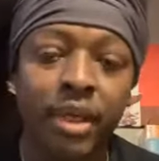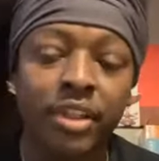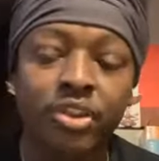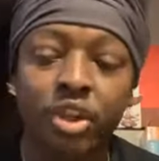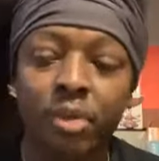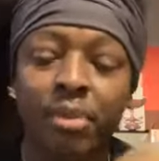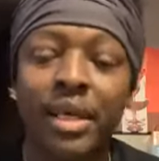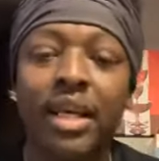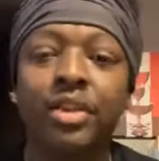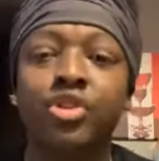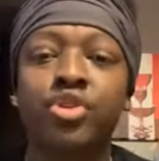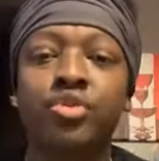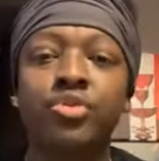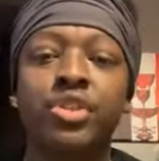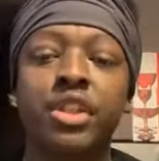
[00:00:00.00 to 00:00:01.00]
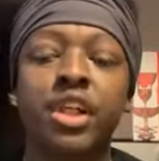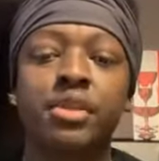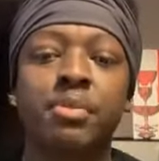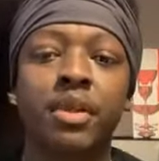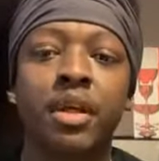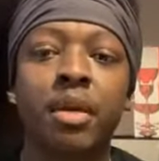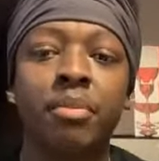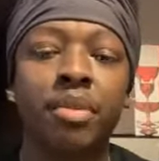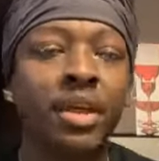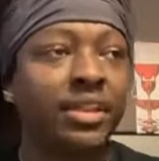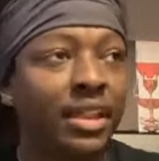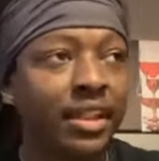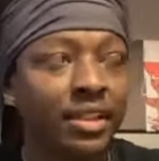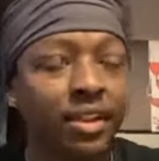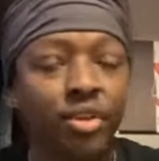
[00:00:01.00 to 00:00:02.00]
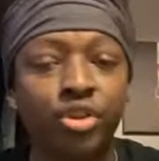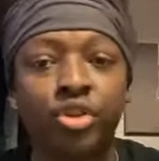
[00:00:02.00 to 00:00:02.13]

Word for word: It's going to be out of true judgment because they dealt